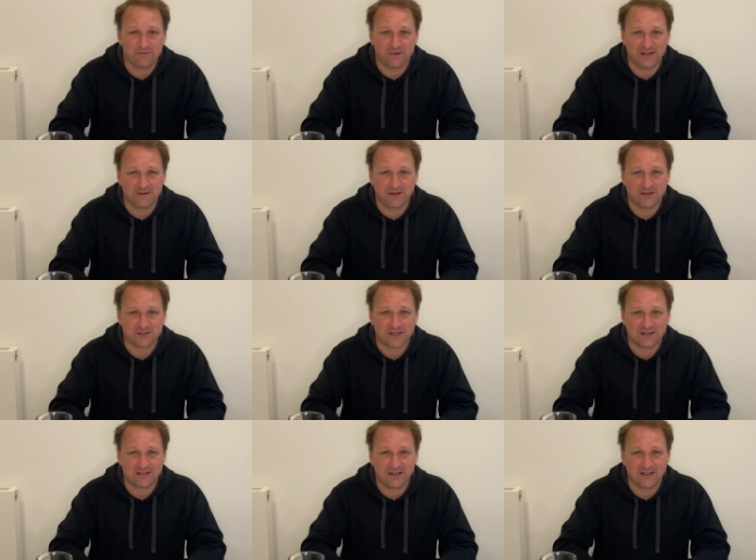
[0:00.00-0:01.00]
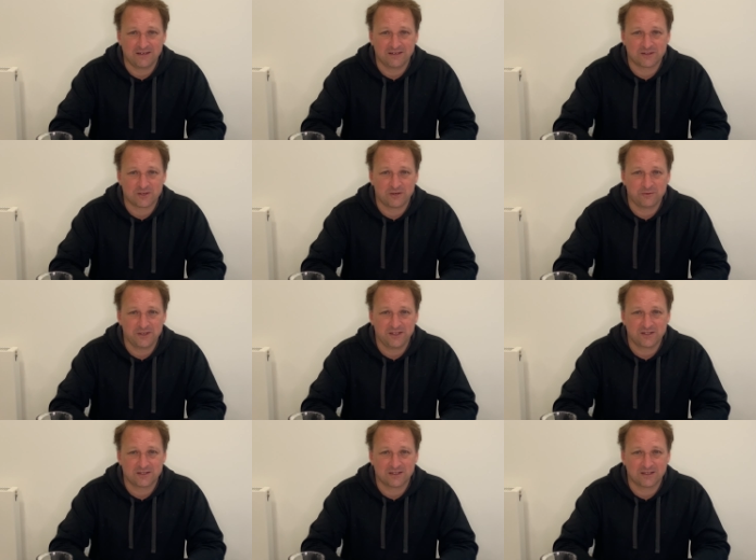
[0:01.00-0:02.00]
My email is at the end as
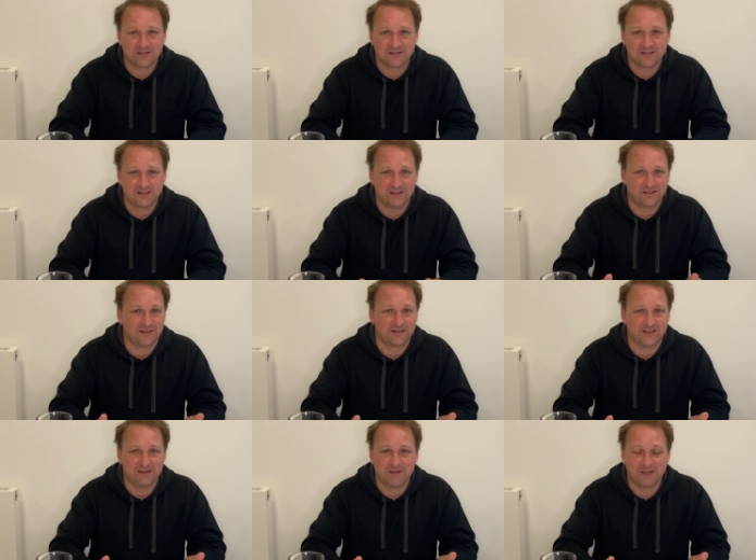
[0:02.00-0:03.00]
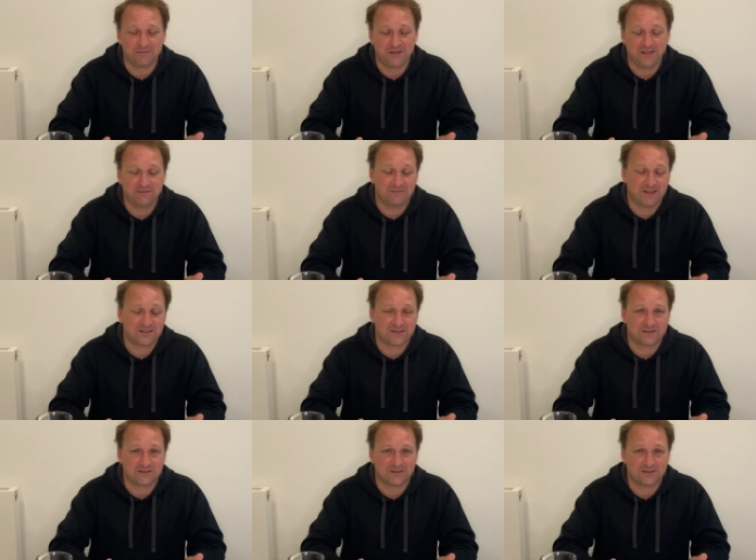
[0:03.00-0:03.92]
always, and you can email me. That's